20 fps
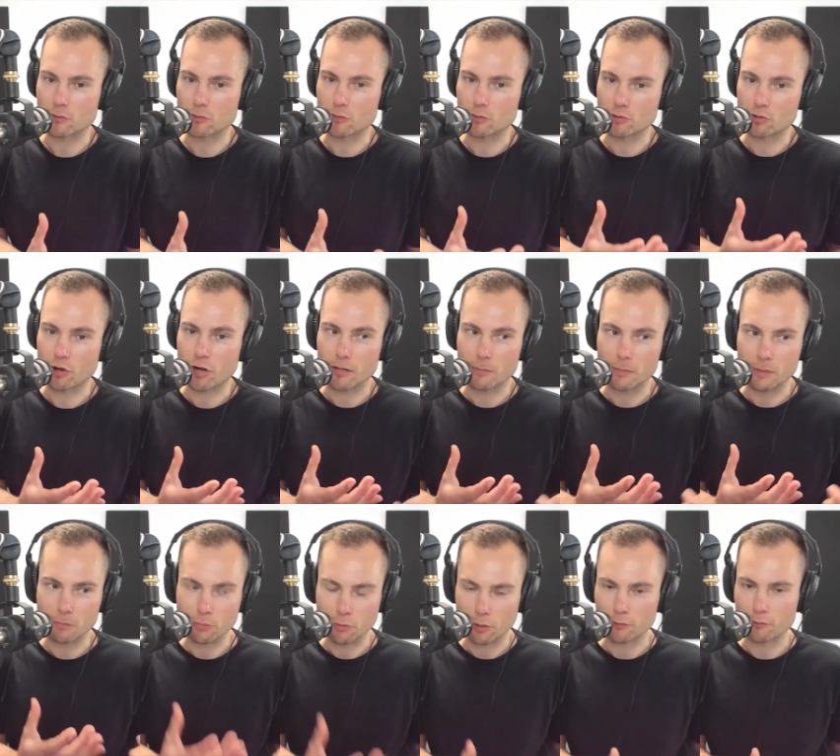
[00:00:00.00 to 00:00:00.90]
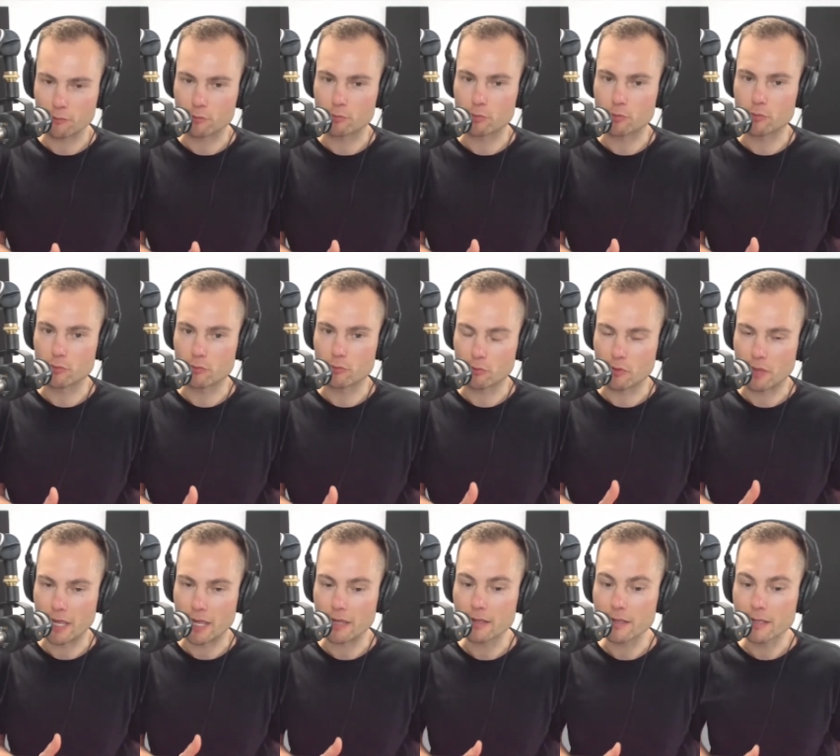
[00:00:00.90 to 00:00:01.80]
or trying to be profitable through
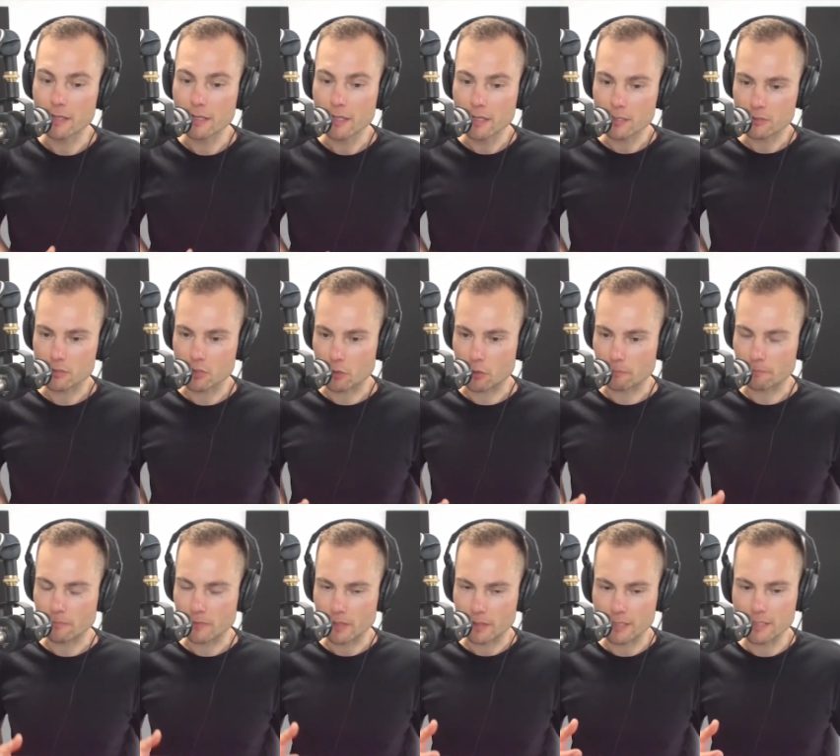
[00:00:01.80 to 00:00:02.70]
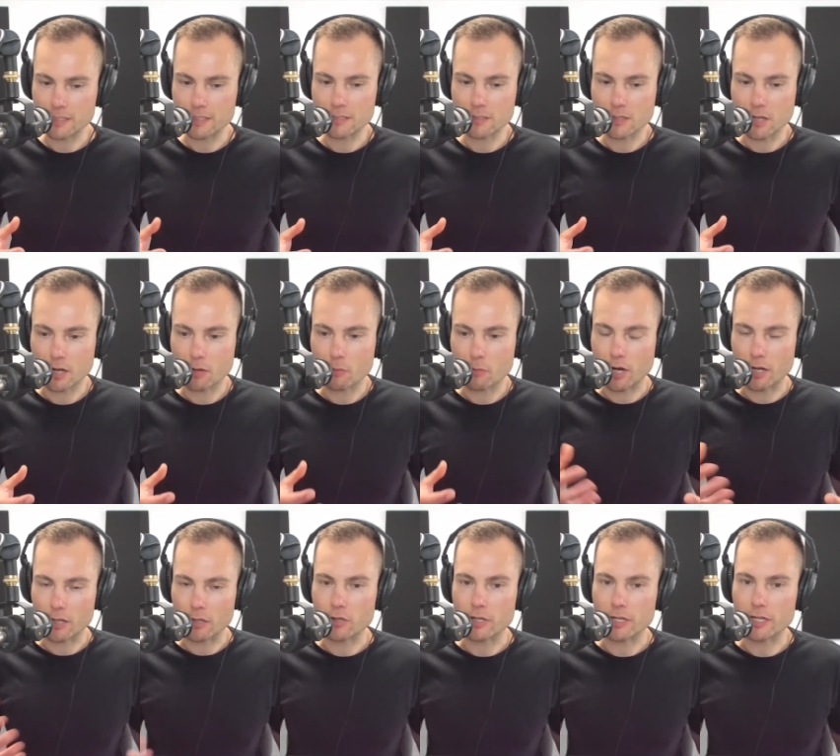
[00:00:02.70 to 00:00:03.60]
there. So this is kind of where
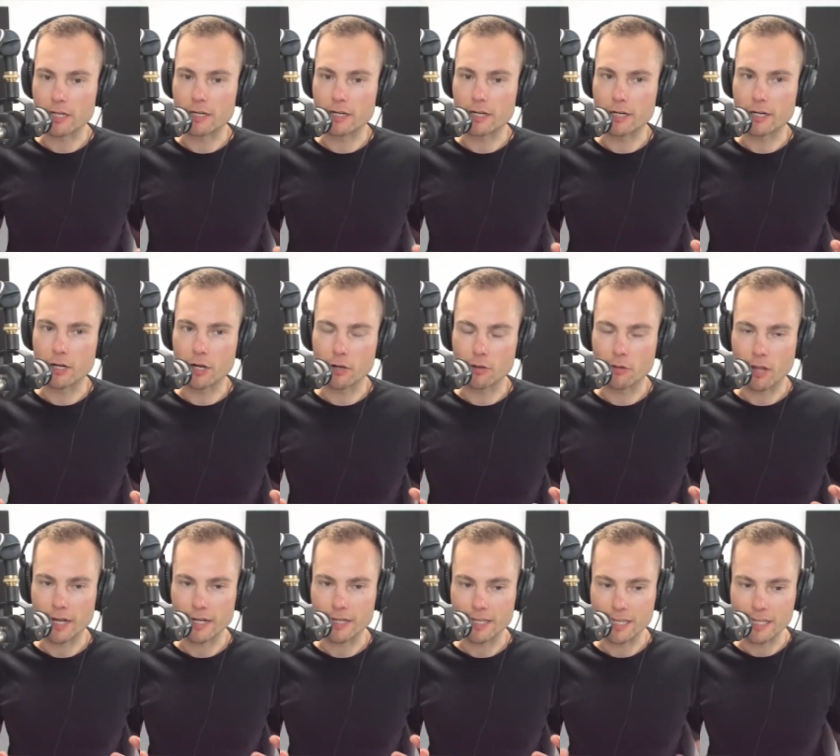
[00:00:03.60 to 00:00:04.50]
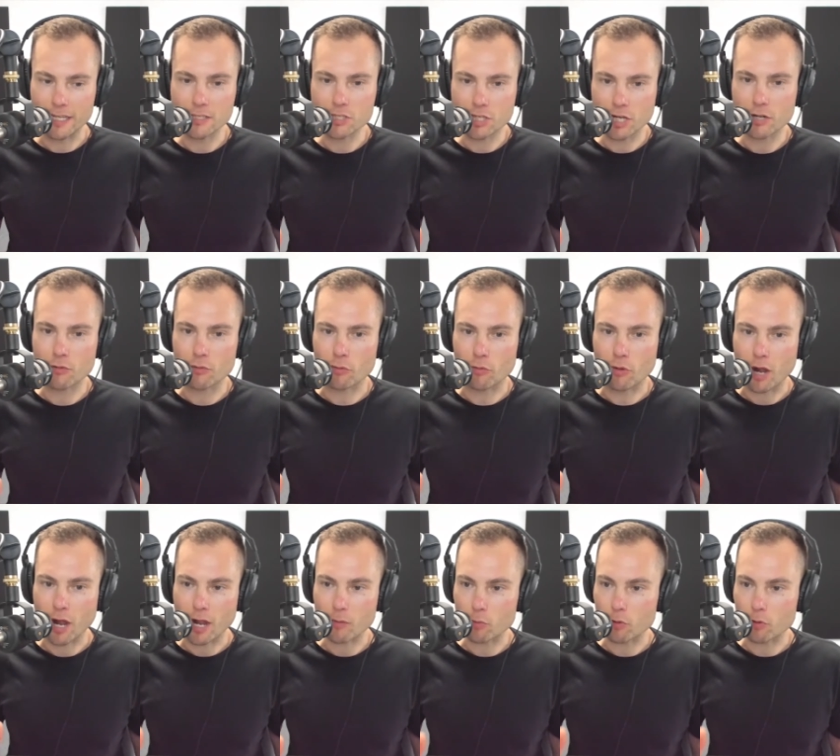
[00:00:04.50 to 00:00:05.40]
I look at it and go like, in general,
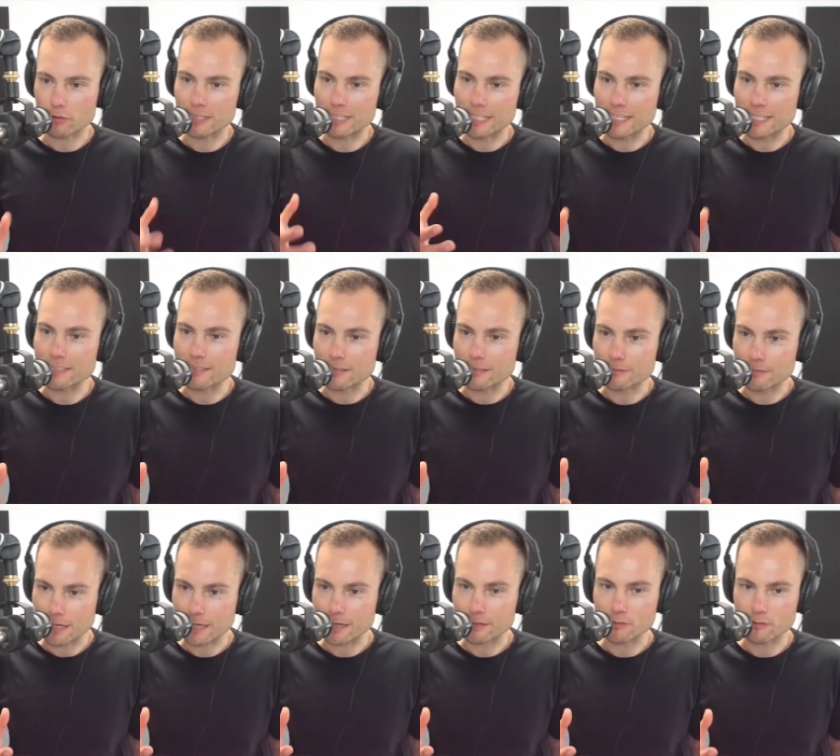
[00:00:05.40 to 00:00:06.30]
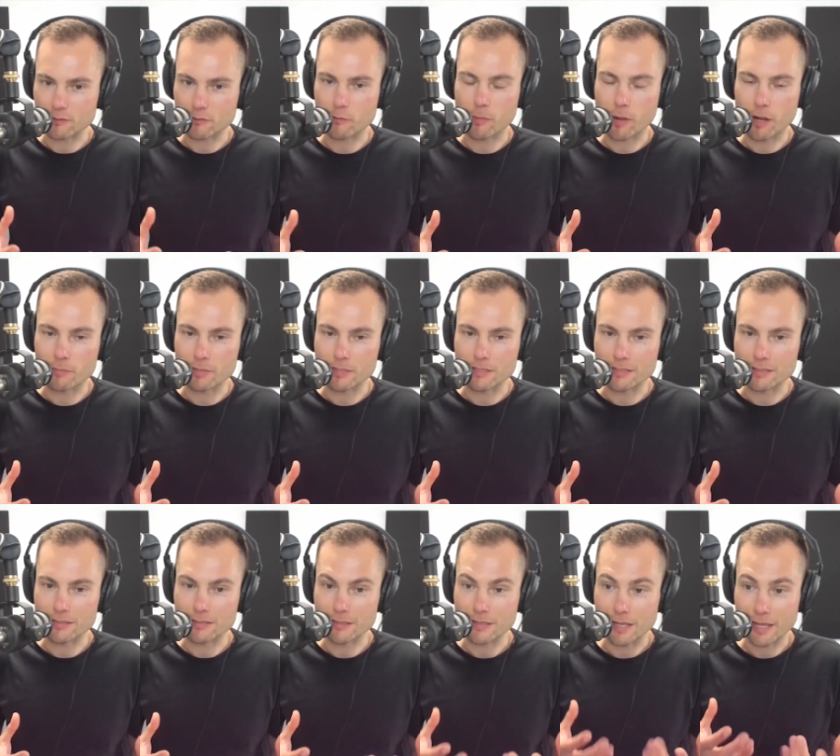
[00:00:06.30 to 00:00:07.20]
I want leads and sales for my
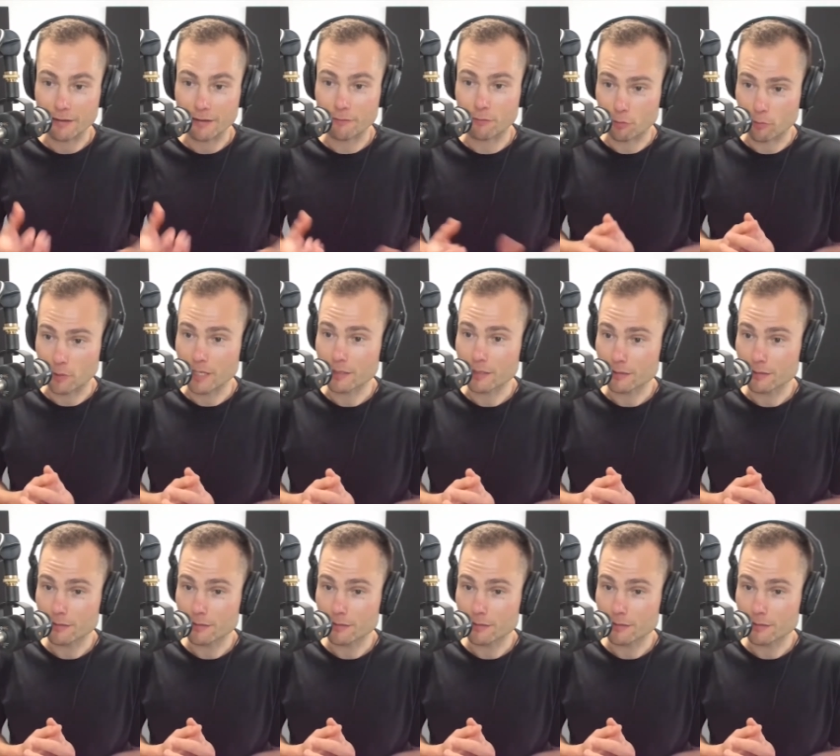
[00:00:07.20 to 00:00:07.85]
business every week.